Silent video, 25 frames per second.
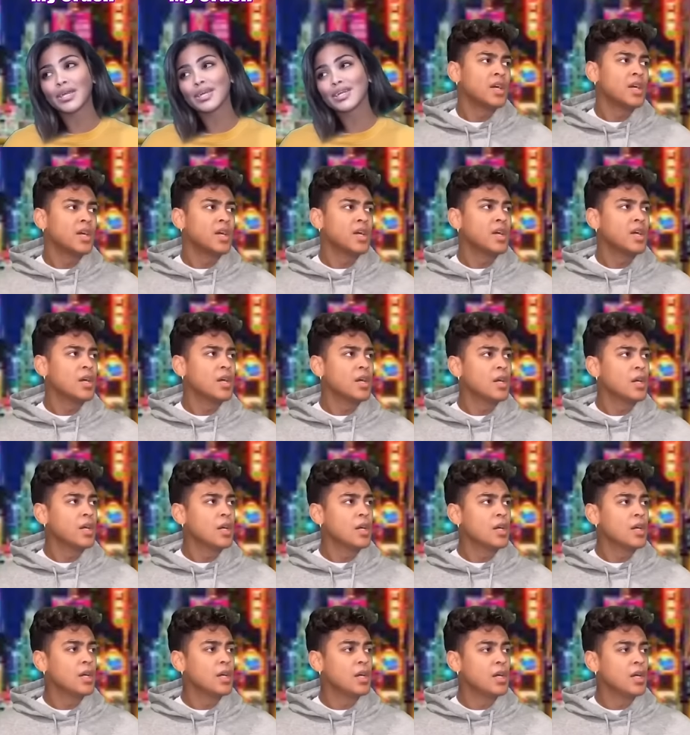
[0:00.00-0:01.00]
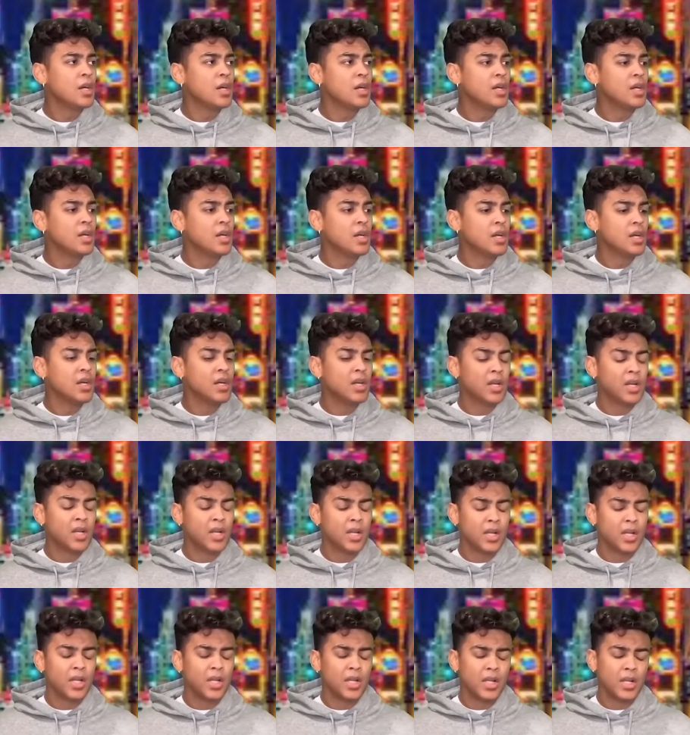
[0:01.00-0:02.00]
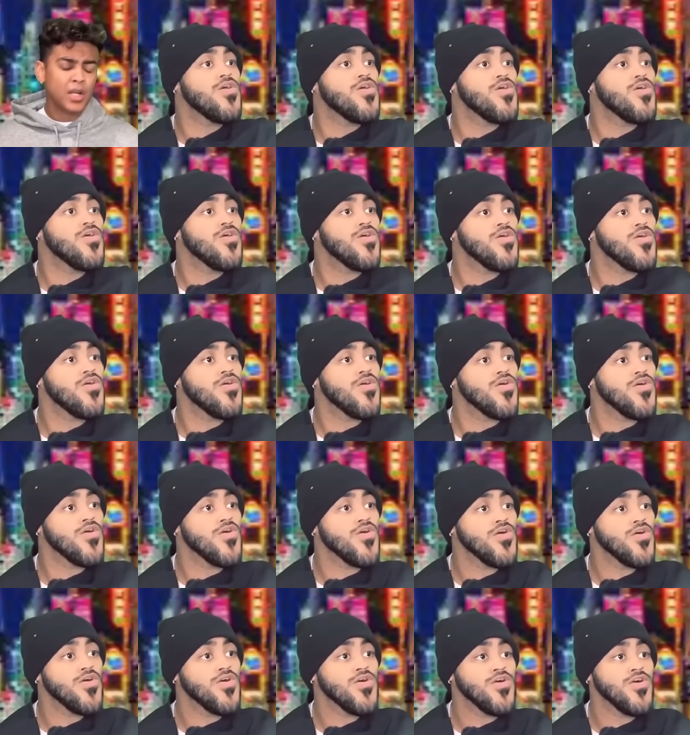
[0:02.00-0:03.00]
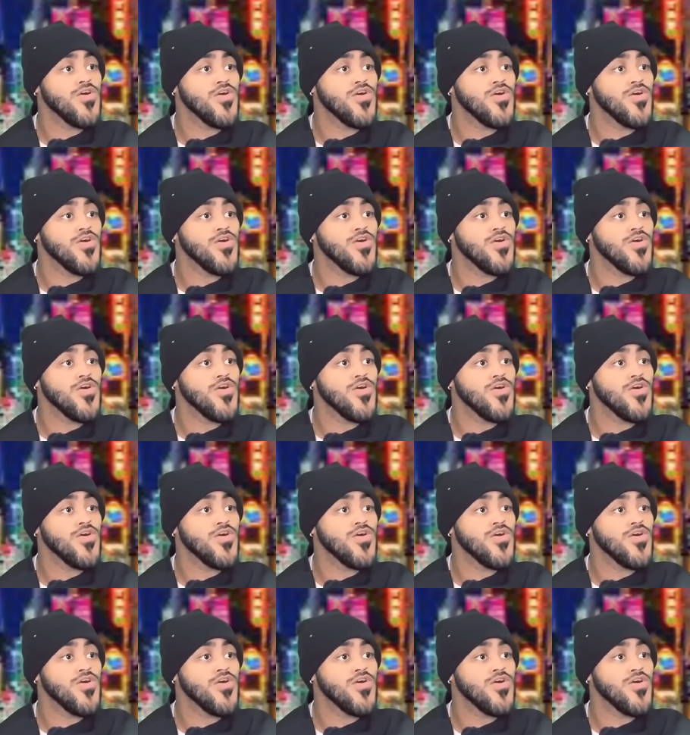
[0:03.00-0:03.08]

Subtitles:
Nothing is said.